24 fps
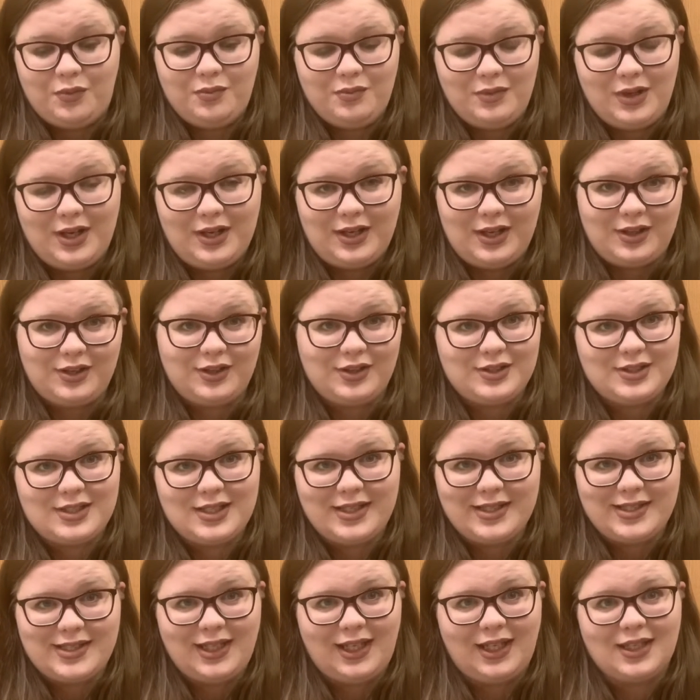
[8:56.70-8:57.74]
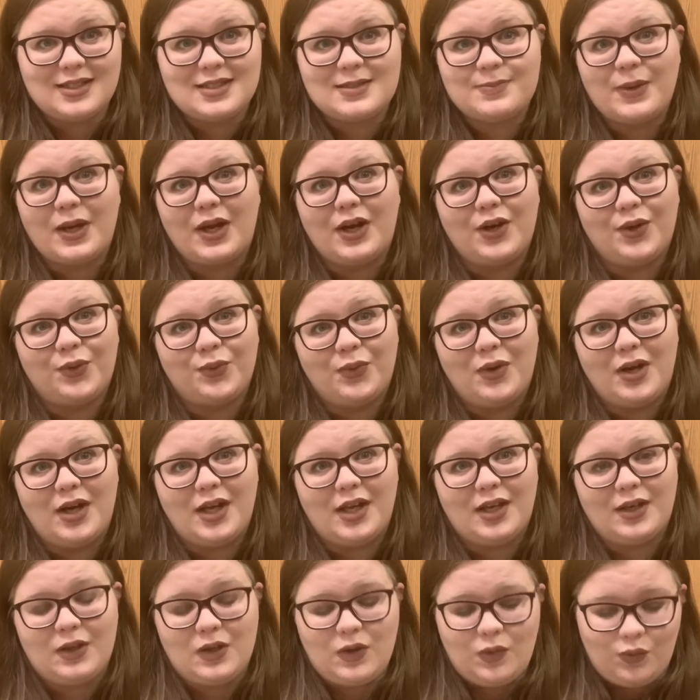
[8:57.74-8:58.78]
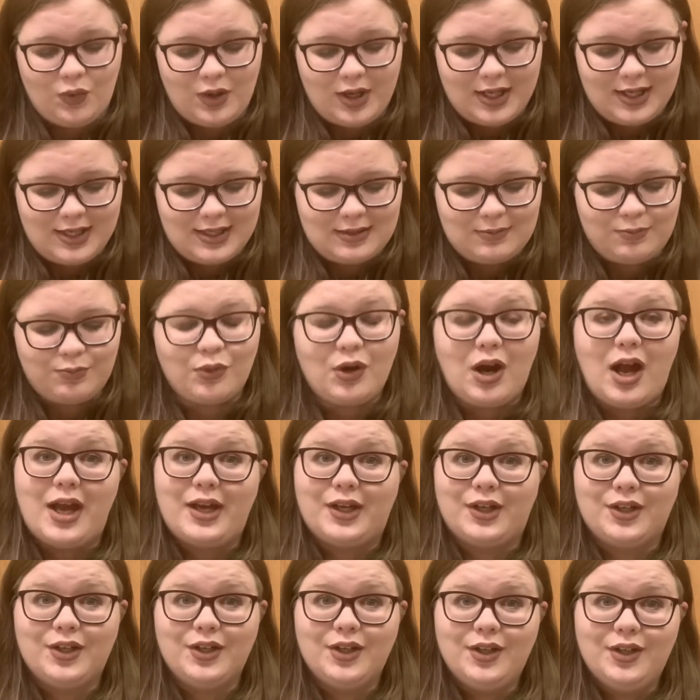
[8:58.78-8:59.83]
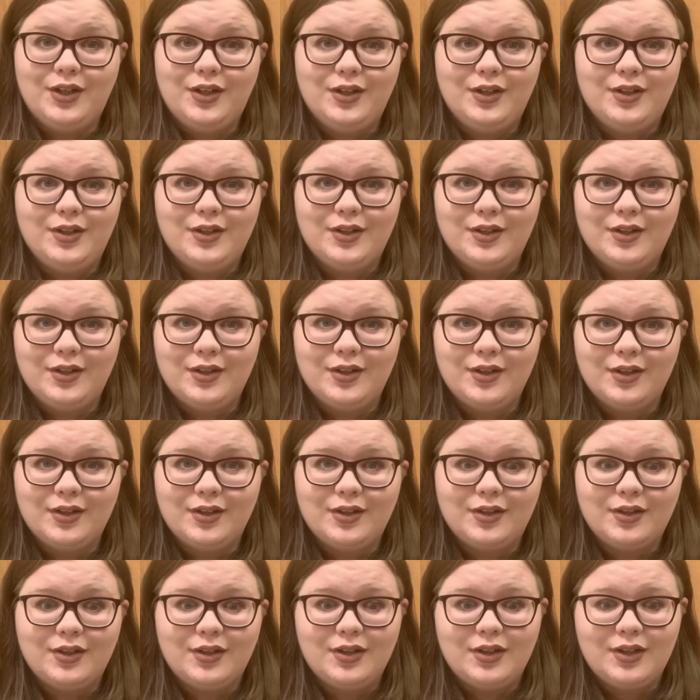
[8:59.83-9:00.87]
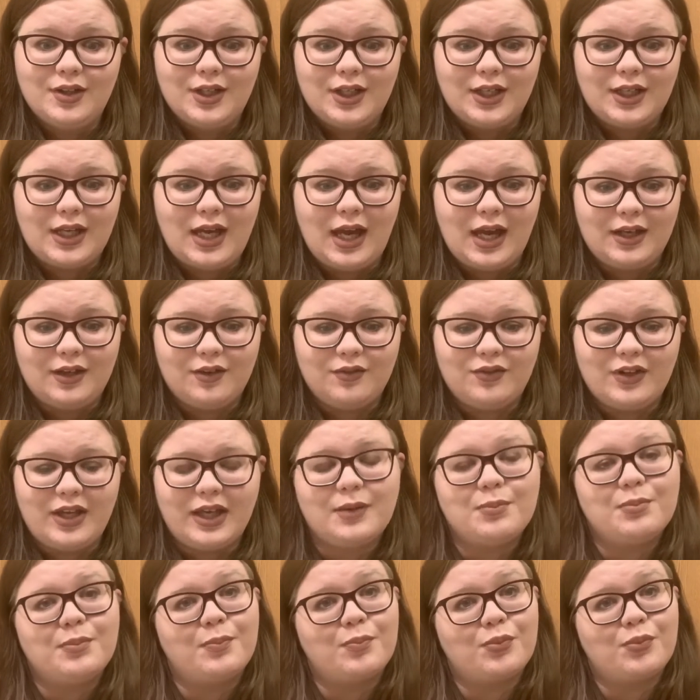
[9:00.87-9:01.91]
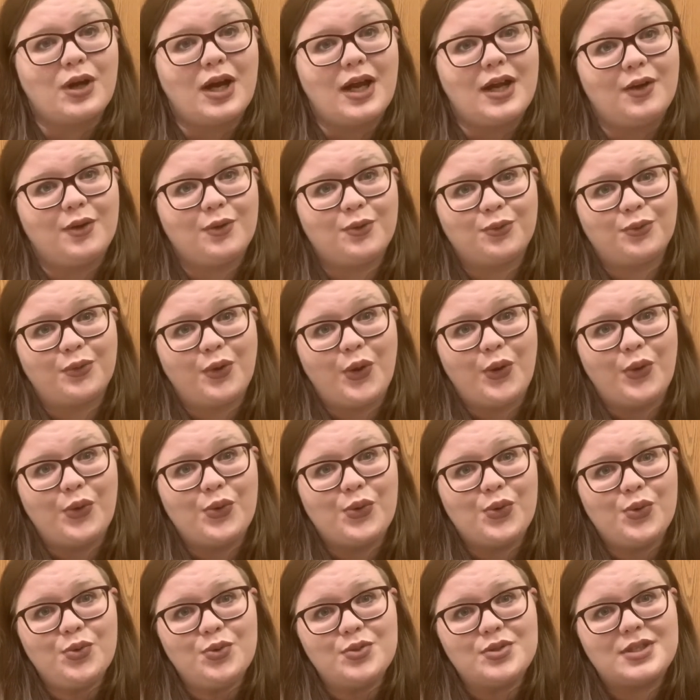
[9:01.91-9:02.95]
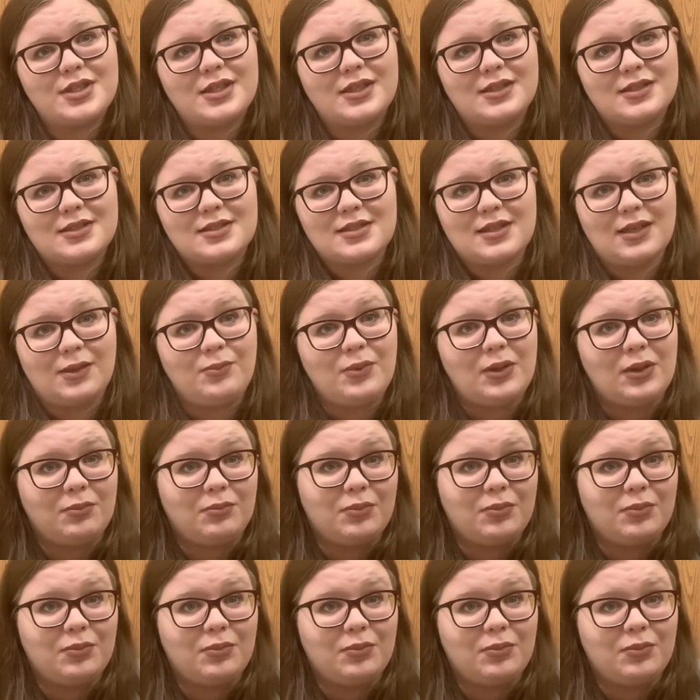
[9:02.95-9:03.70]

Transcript: another Disney inspired one, was Briar. Kind of like Briar Rose and Sleeping